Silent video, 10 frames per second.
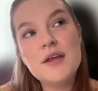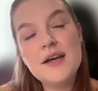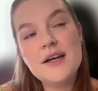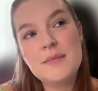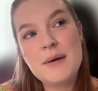
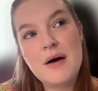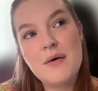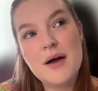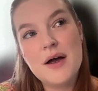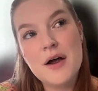thinking
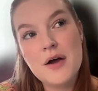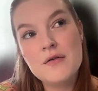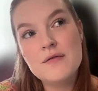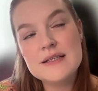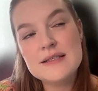about
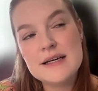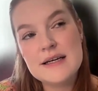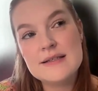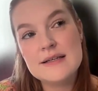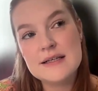
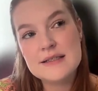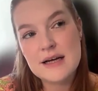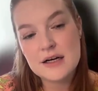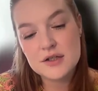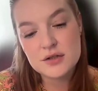overseas and
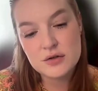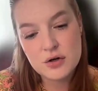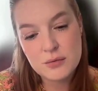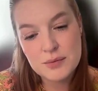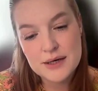international
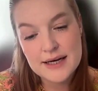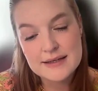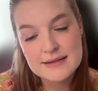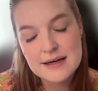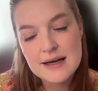
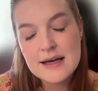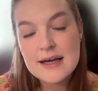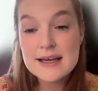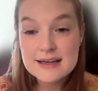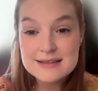companies,
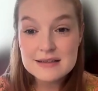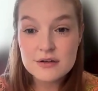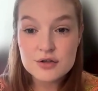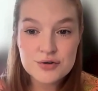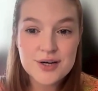it is a
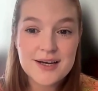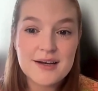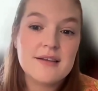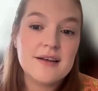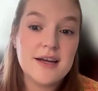little
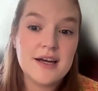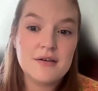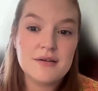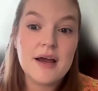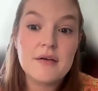trickier than
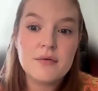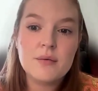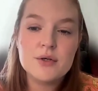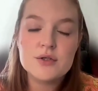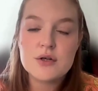here. Like if we
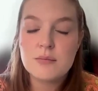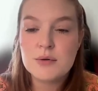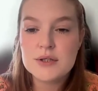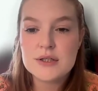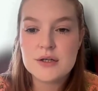were just
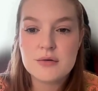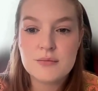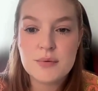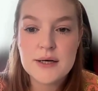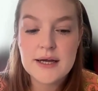onboarding a
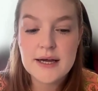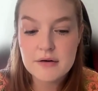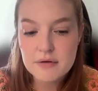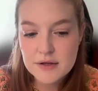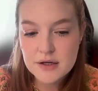company
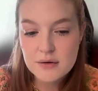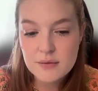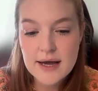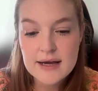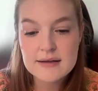here in the
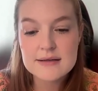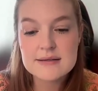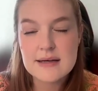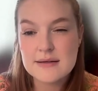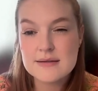UK, in the
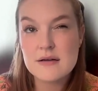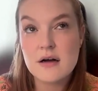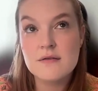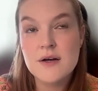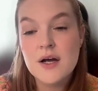sense
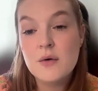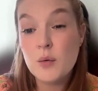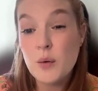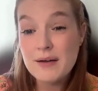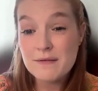of we're
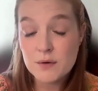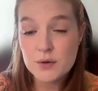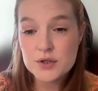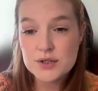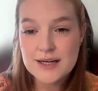quite
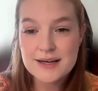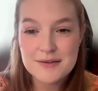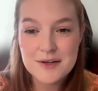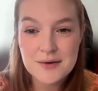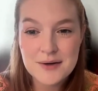fortunate here
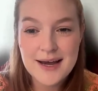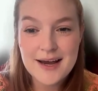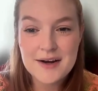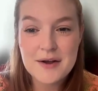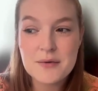in the UK.
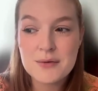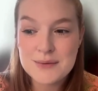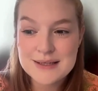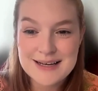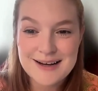I know
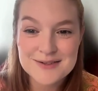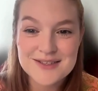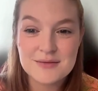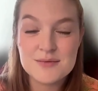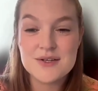Companies House
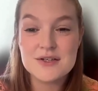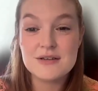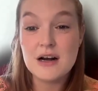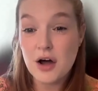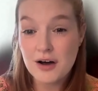comes under
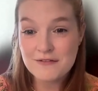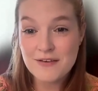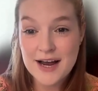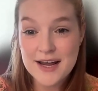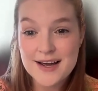a lot of
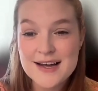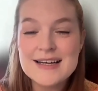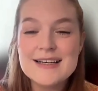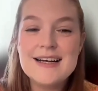fire.